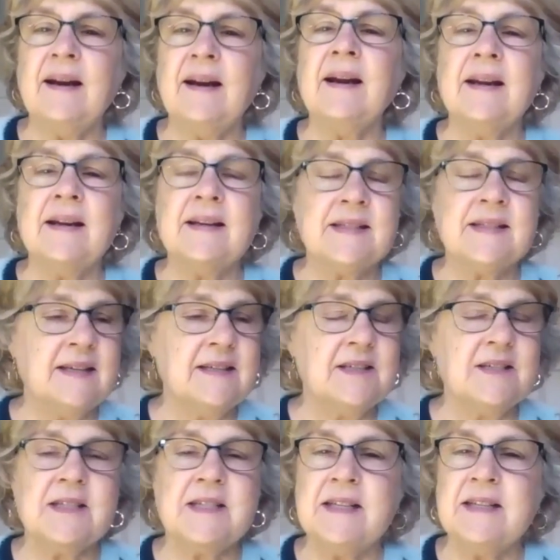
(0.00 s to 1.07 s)
I guess I
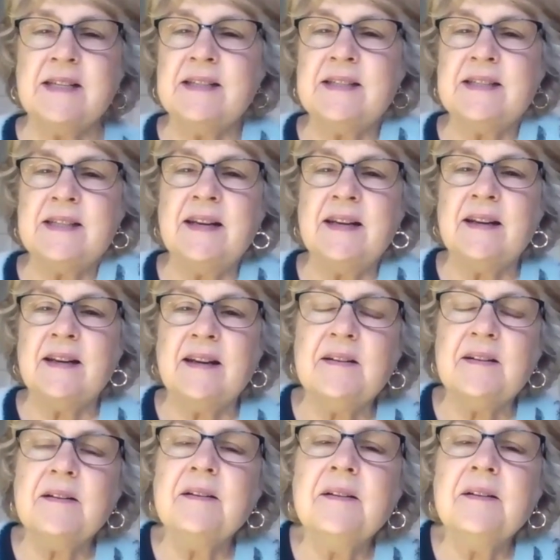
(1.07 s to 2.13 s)
just didn't see it.